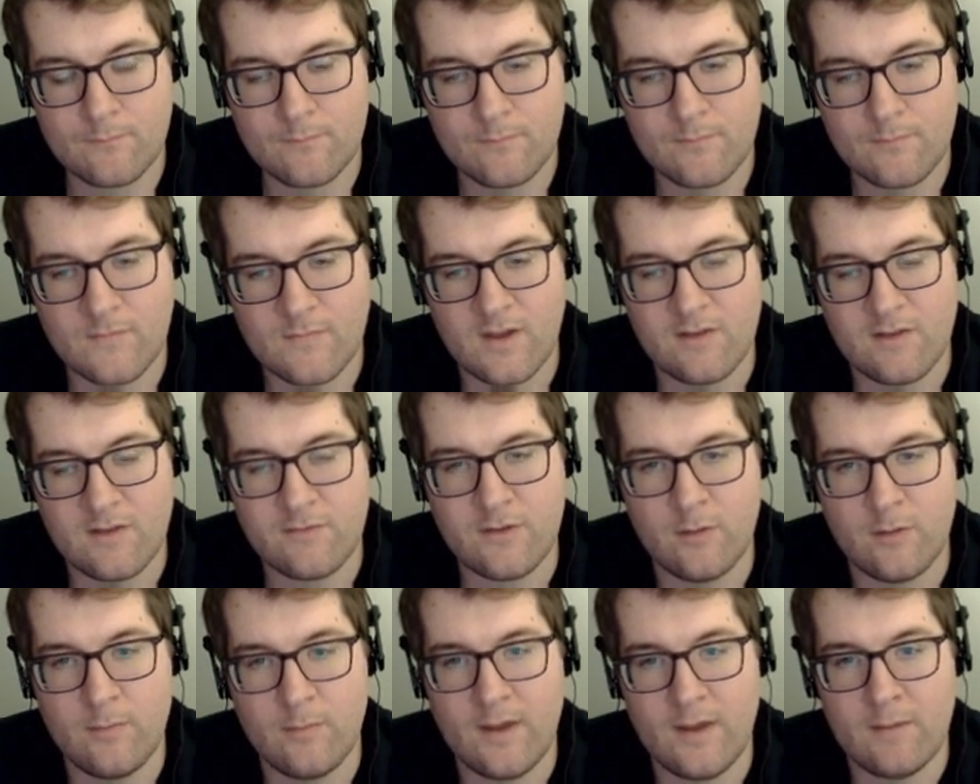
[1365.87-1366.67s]
I
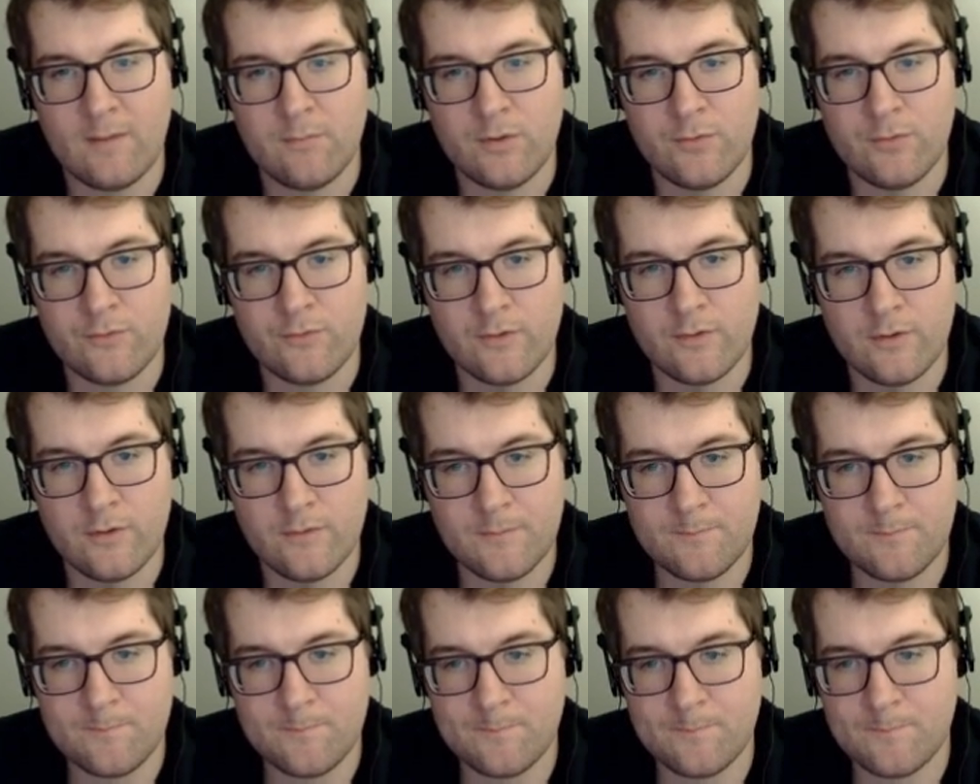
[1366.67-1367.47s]
feel bamboozled,
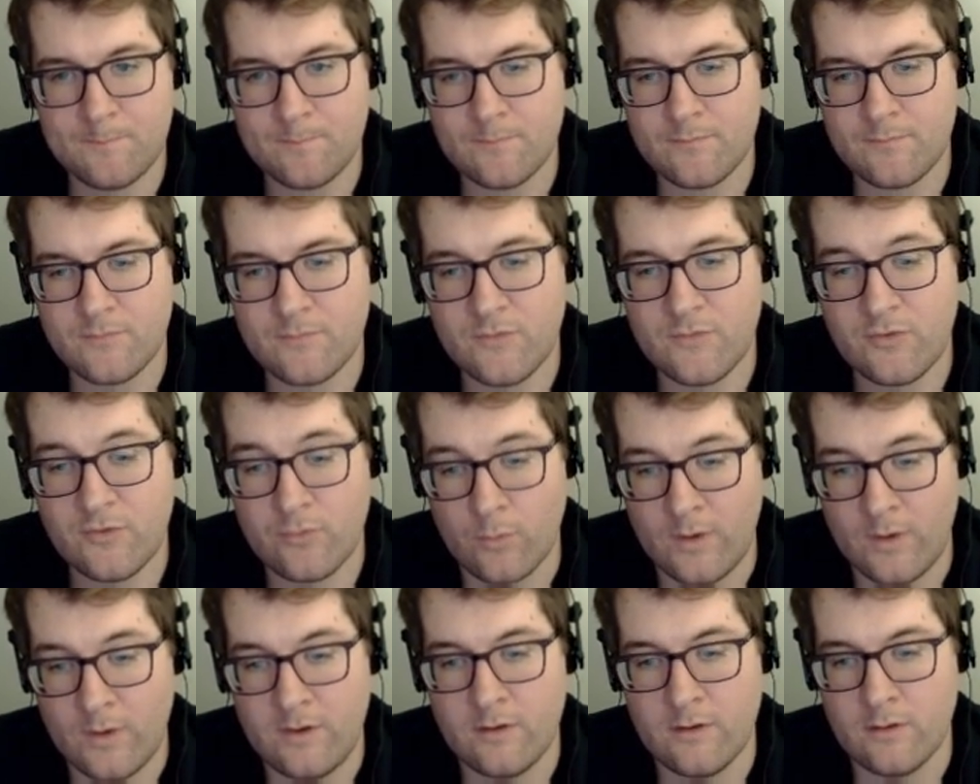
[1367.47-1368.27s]

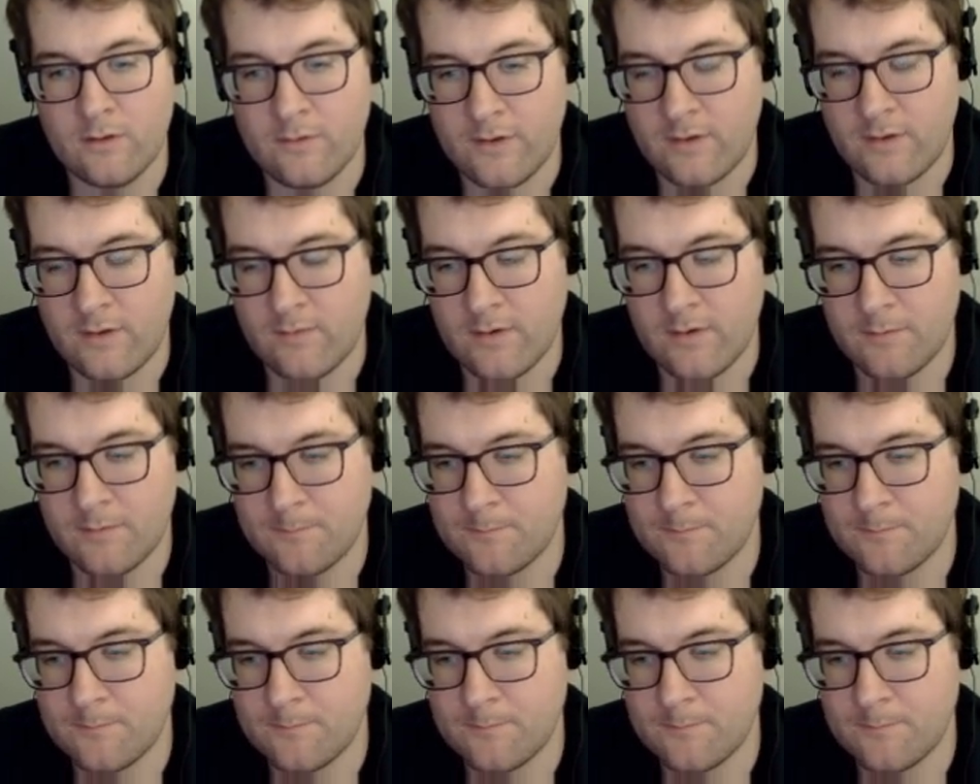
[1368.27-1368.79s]
swindled even.